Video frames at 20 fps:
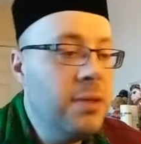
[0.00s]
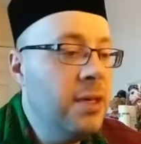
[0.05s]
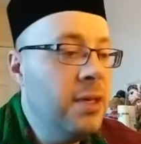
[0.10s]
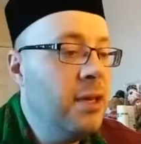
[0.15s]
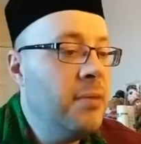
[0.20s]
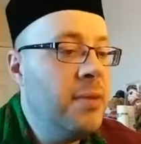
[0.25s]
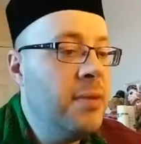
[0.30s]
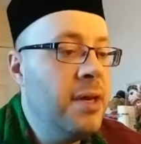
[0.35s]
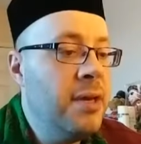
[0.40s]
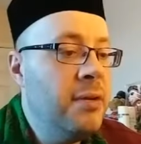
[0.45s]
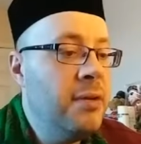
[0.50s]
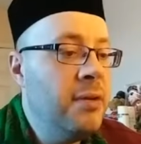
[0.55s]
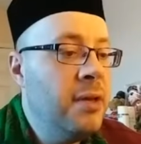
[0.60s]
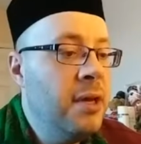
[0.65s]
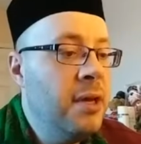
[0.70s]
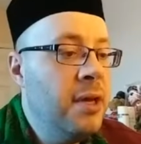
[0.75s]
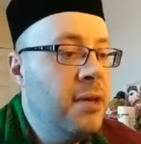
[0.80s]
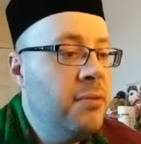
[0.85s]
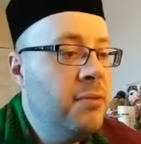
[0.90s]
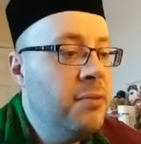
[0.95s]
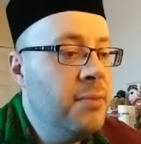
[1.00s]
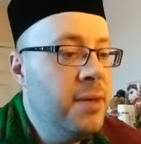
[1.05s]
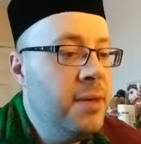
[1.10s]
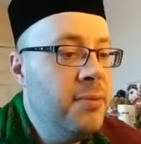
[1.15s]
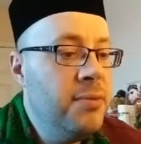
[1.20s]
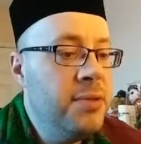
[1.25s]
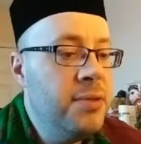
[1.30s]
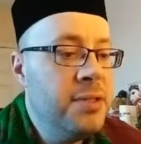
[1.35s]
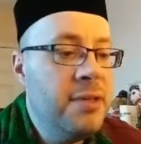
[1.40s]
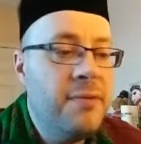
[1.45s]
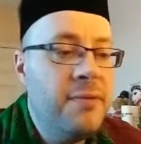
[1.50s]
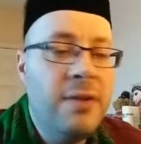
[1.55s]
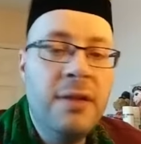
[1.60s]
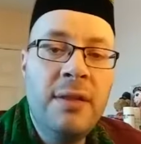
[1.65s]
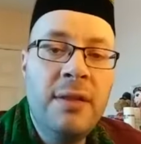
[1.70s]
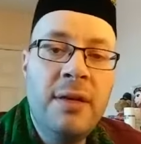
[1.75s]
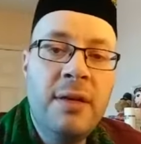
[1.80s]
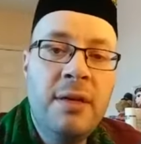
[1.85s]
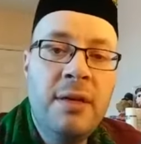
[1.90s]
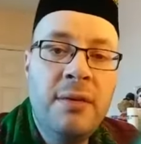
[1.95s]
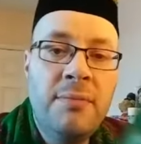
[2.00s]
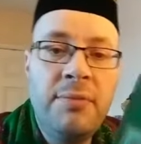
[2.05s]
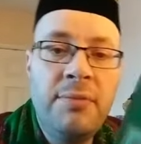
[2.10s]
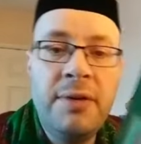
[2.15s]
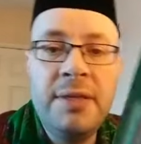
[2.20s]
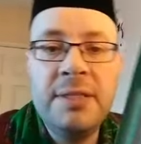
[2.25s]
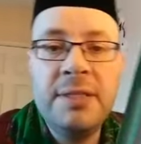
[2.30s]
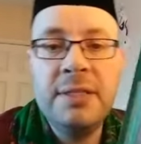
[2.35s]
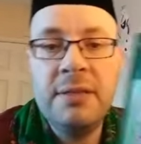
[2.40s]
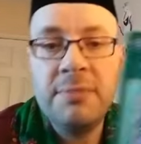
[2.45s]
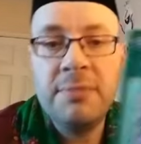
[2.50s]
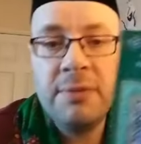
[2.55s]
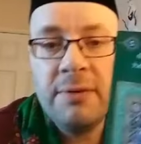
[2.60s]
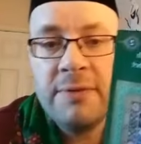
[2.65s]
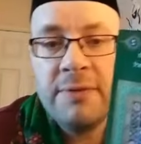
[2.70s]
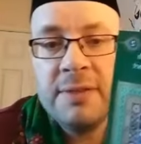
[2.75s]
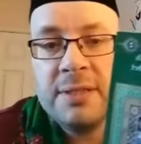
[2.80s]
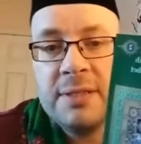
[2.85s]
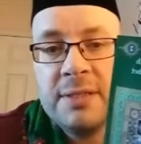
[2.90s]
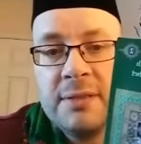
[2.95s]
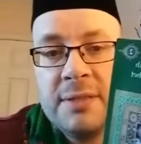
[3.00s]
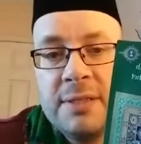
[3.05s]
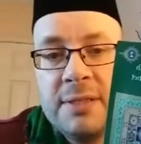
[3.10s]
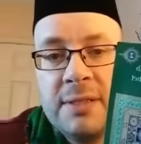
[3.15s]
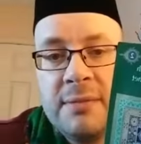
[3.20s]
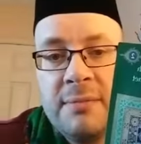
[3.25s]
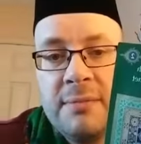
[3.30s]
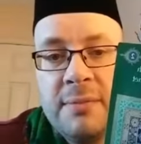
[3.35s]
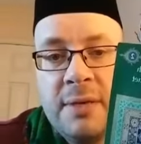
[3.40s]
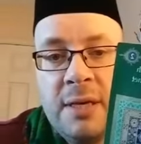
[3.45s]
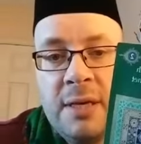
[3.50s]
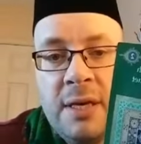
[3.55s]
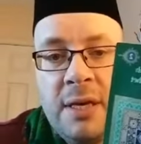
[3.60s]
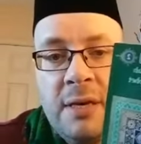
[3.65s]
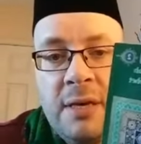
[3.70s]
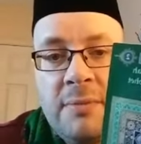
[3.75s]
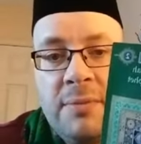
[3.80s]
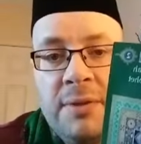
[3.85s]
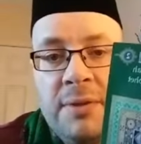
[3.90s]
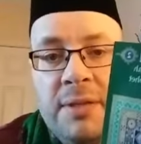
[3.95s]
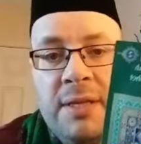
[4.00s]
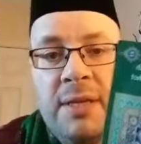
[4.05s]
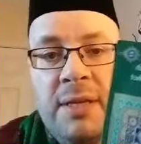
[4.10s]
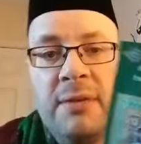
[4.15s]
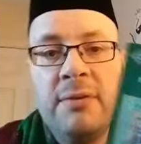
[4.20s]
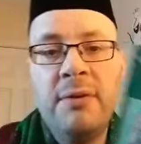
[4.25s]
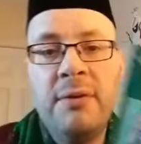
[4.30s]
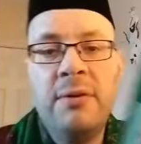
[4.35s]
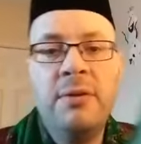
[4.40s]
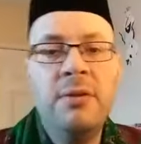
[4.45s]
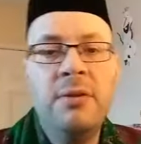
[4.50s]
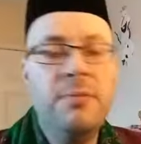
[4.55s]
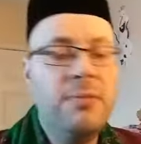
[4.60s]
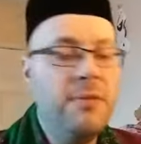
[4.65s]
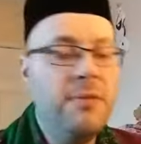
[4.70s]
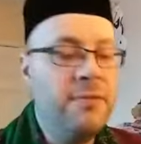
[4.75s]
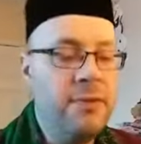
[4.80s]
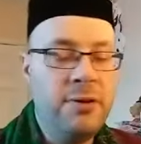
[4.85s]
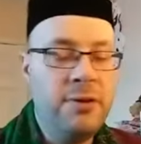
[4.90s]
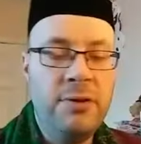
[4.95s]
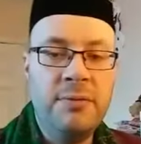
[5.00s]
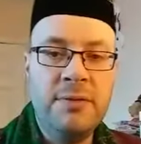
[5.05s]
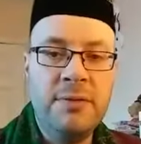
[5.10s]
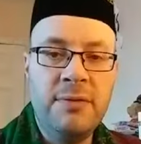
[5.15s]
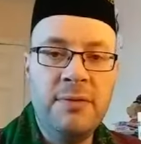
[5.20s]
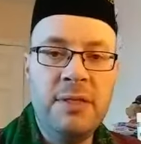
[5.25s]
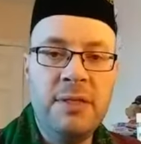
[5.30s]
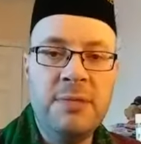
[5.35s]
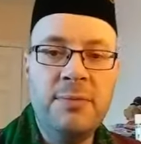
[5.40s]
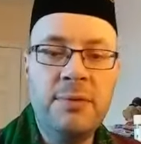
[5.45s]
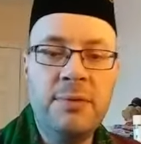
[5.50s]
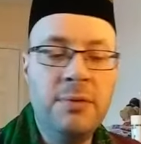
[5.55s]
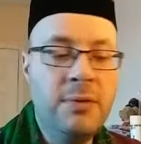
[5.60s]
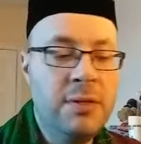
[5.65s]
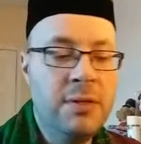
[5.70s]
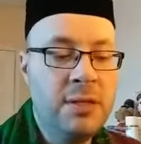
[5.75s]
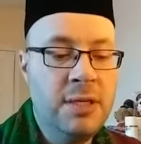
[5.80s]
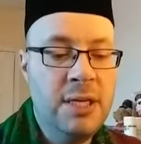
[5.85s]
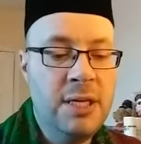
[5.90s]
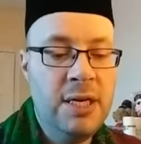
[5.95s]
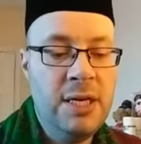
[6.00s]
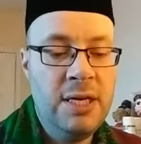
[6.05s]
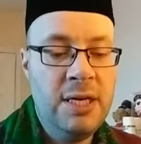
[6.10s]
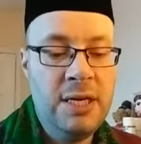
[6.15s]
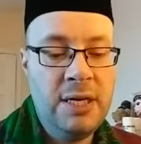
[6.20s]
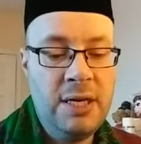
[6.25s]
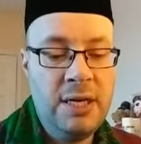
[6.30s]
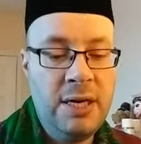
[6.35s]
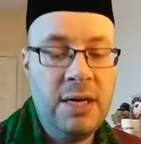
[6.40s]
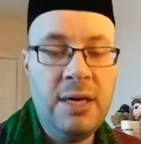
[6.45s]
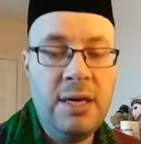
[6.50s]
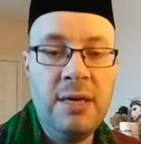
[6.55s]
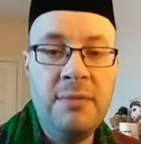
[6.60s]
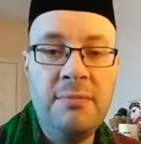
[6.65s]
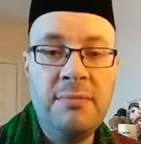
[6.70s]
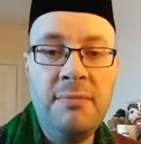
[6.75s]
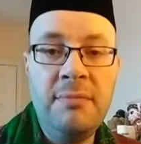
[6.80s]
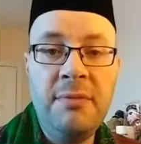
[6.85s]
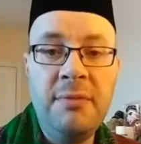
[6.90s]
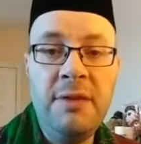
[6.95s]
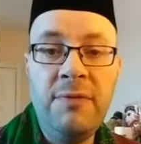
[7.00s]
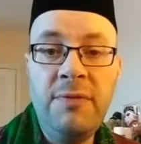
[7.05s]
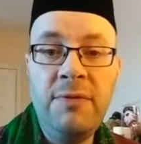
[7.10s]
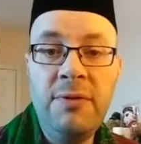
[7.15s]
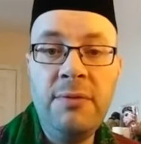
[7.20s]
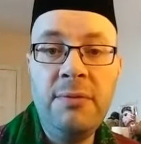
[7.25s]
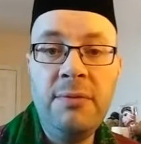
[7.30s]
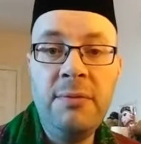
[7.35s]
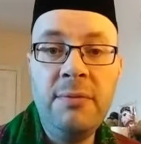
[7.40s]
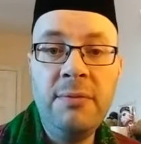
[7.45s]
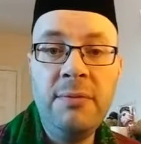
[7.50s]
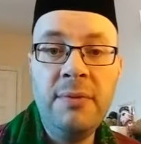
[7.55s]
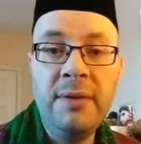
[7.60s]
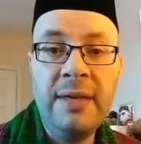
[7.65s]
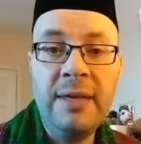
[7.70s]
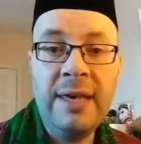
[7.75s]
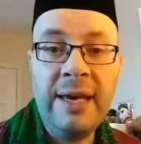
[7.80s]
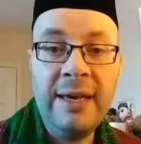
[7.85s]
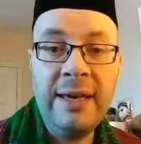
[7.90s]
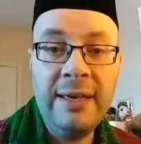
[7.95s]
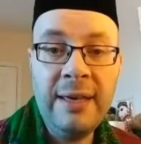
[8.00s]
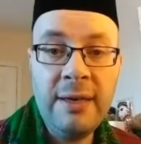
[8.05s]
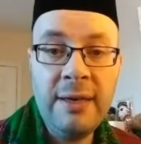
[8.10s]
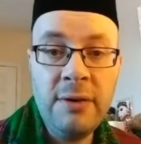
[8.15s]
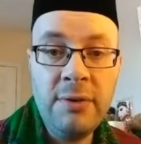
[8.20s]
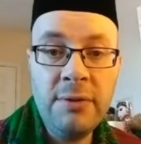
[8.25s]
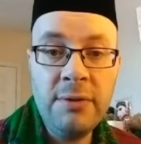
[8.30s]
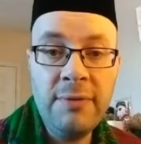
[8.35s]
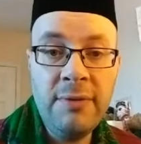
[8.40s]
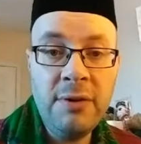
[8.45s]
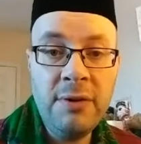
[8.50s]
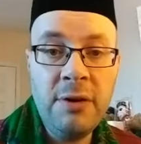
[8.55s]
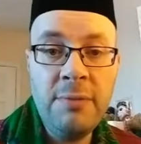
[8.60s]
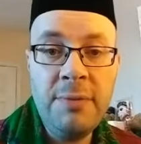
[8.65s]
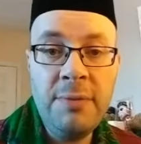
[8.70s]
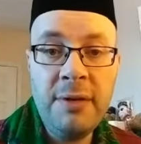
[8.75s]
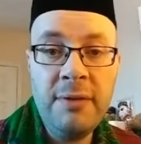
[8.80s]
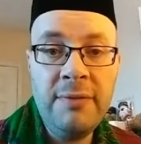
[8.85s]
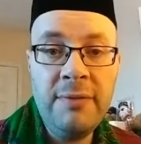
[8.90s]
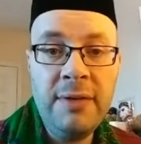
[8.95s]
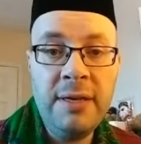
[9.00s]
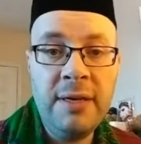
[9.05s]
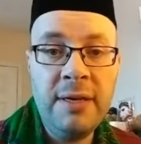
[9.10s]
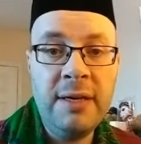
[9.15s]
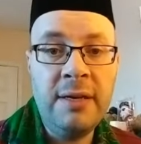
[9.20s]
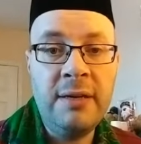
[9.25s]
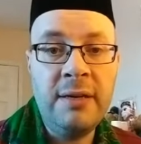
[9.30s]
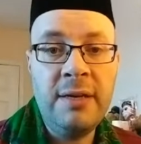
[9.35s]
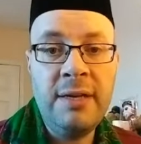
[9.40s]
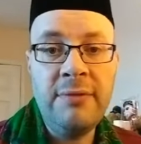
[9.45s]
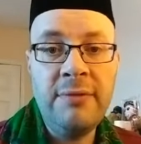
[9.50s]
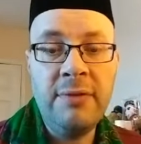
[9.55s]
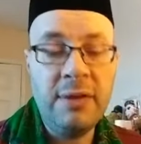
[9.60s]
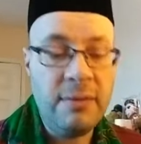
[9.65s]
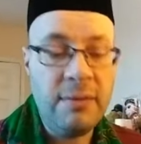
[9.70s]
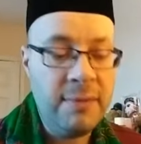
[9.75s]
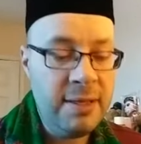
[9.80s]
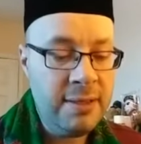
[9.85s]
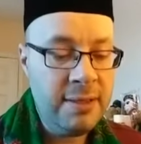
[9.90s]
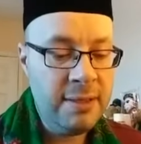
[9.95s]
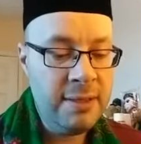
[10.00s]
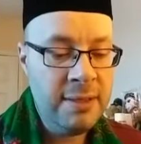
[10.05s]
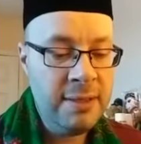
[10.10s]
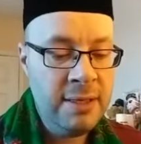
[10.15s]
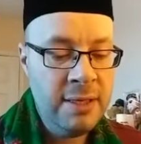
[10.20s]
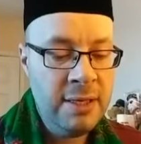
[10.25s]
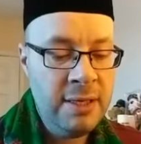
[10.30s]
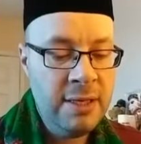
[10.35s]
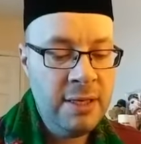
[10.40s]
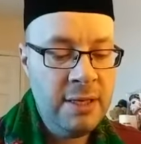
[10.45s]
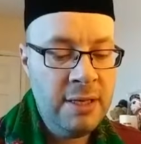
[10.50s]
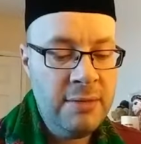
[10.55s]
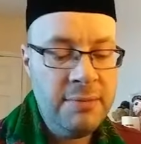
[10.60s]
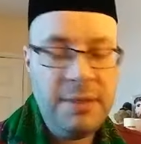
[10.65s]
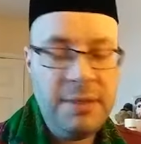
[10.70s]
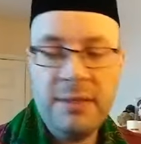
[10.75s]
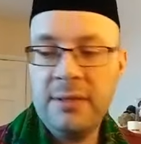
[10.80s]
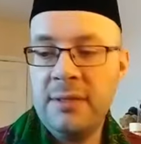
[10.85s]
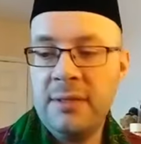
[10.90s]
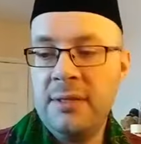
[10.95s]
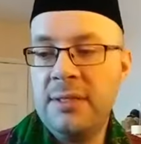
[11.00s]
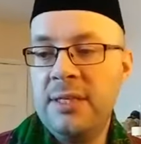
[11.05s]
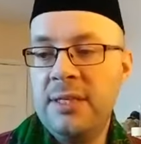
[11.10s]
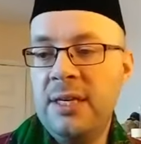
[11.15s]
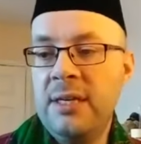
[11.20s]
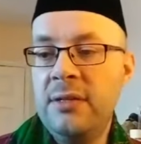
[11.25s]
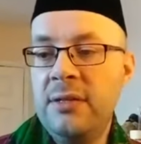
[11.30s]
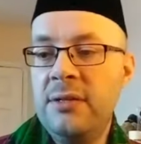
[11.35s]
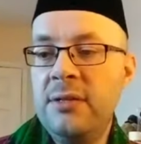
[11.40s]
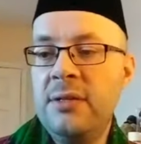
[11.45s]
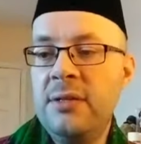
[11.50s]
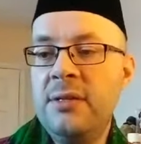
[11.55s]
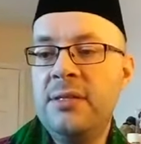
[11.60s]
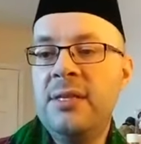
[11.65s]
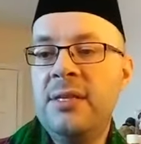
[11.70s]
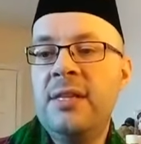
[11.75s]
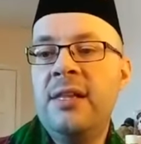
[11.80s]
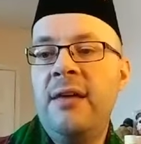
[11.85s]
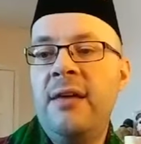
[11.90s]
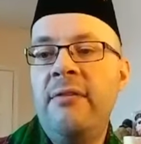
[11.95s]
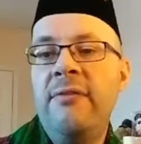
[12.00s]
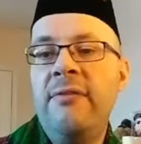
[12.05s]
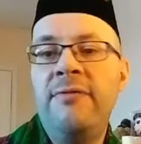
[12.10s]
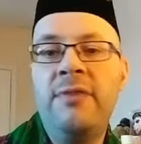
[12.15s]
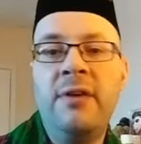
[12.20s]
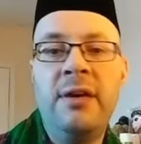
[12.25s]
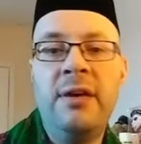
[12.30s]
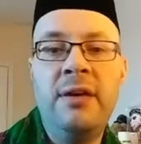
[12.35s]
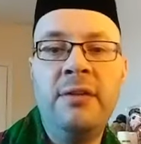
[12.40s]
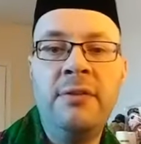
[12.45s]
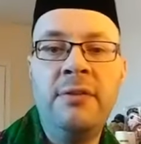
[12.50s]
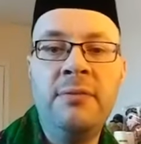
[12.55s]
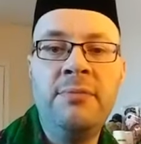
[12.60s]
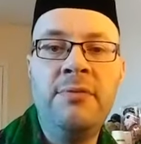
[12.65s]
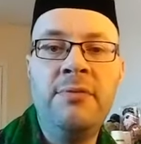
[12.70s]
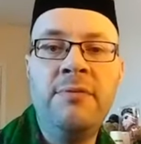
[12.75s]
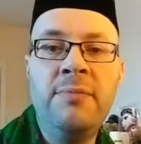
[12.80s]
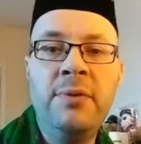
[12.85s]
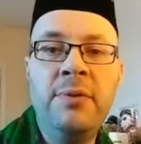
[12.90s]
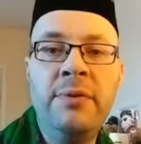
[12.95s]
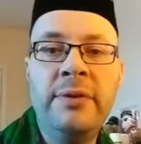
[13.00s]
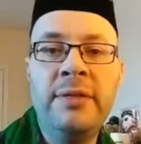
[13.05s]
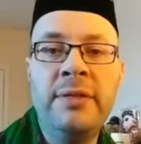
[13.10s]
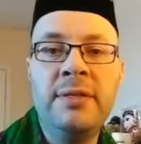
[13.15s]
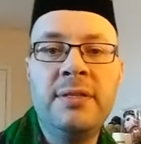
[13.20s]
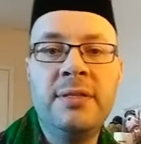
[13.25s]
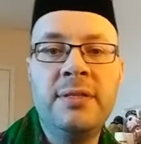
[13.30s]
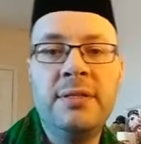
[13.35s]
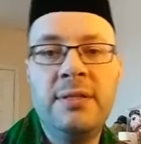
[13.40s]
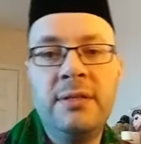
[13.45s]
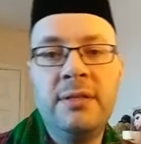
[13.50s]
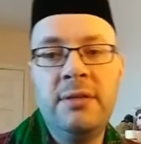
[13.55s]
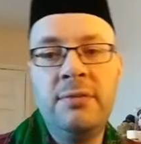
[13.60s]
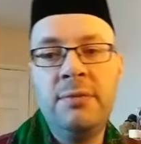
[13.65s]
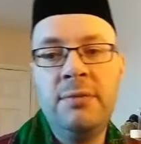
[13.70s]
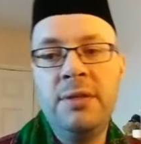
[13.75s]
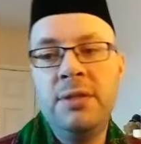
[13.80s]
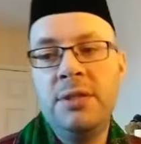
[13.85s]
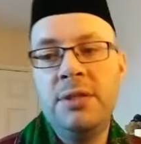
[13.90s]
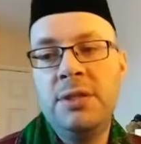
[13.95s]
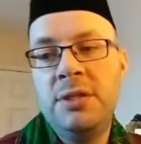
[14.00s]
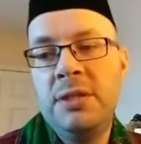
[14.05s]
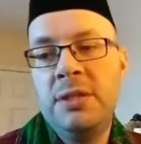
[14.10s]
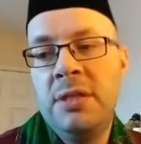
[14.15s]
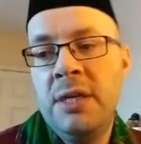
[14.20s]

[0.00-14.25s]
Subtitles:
about remembrance of Allah and praising the Prophet Sallallahu Alaihi Wasallam. But there are a number of volumes of this book. If you can get hold of a copy of it, I highly recommend it, because it does clarify a number of points at which